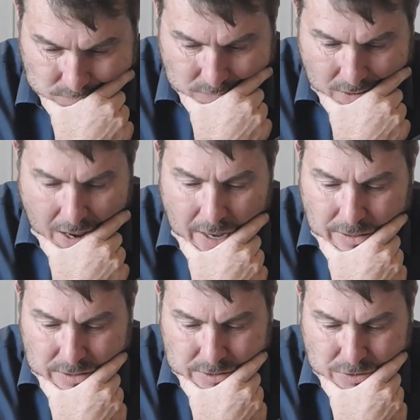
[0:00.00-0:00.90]
how this,
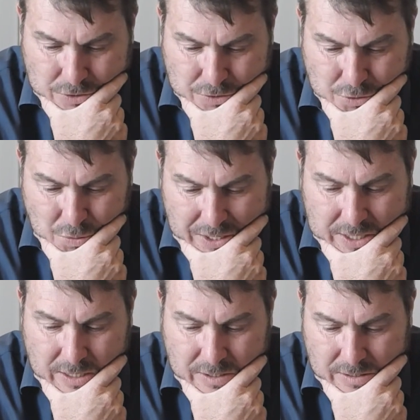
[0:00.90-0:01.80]
to
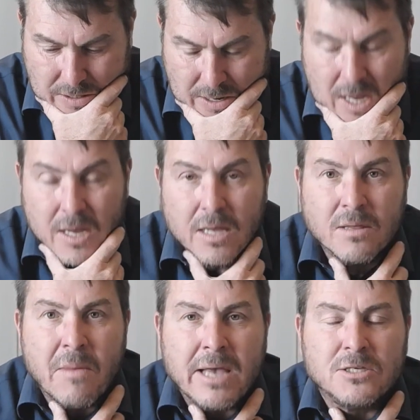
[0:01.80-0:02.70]
witness in the
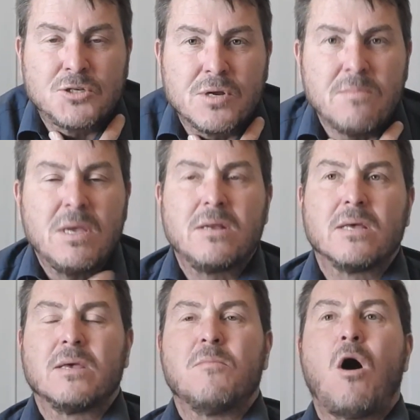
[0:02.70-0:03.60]
mainstream media
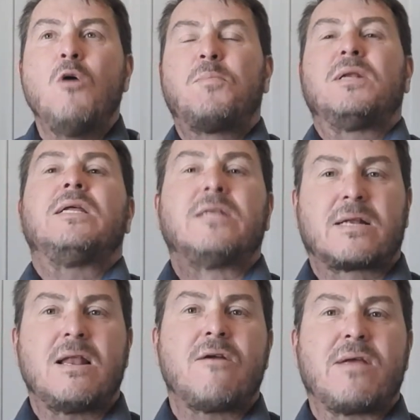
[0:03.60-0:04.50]
them openly
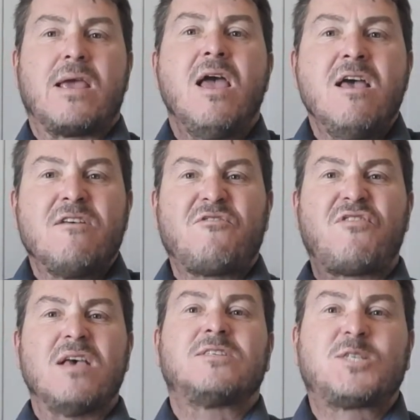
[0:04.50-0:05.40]
declaring,
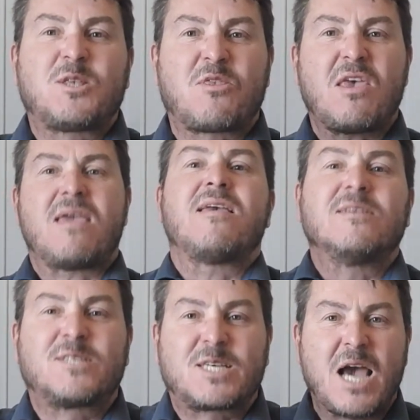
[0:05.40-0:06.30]
this thing is
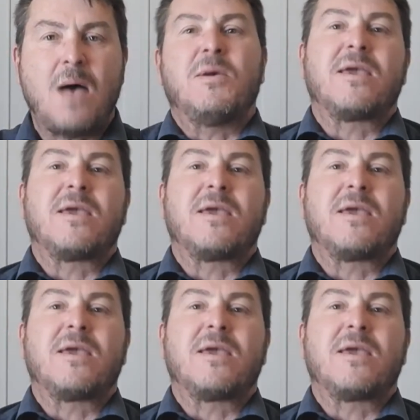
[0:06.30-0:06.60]
coming.